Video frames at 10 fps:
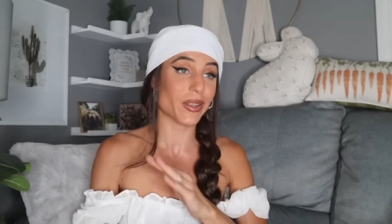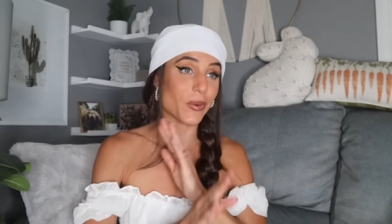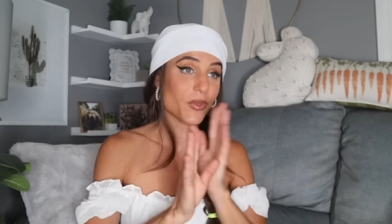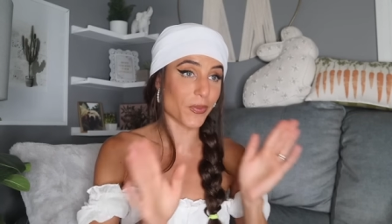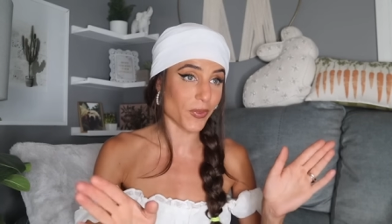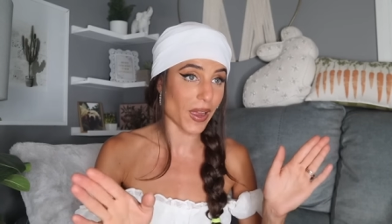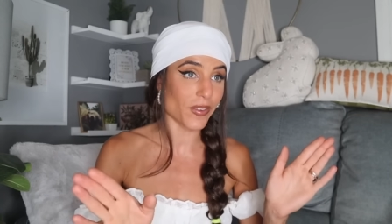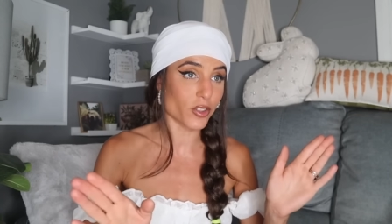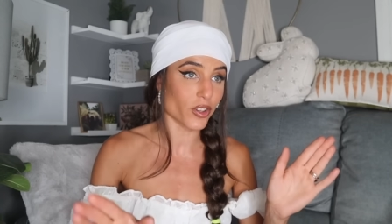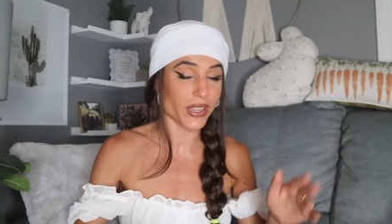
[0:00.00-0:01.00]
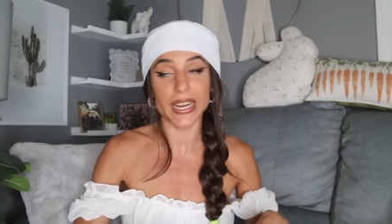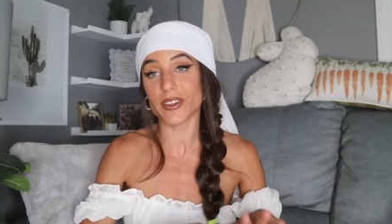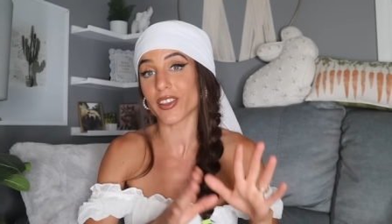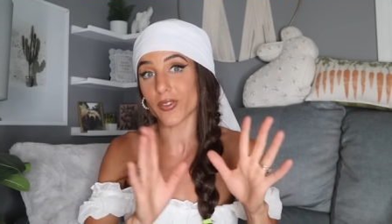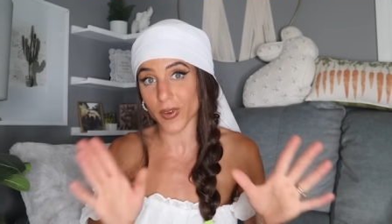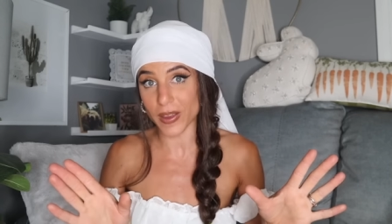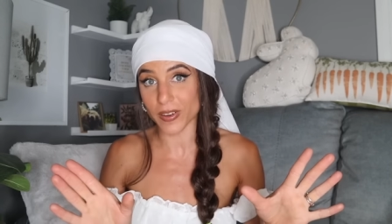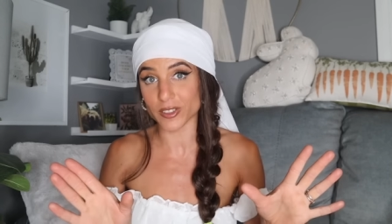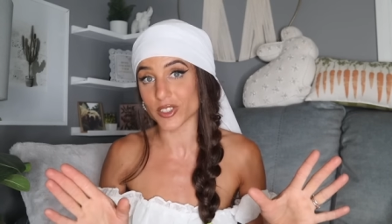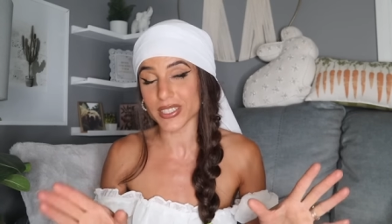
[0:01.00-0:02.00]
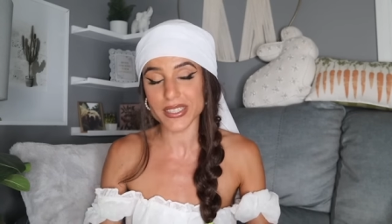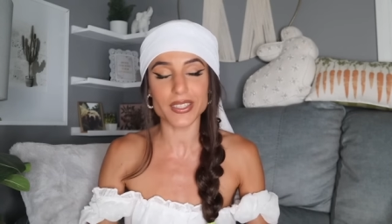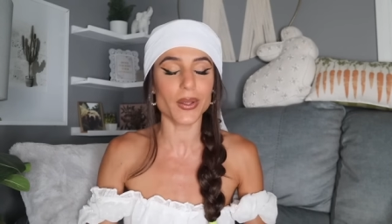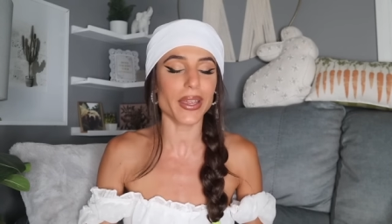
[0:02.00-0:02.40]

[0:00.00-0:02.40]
There was a 500 there. There's 500 still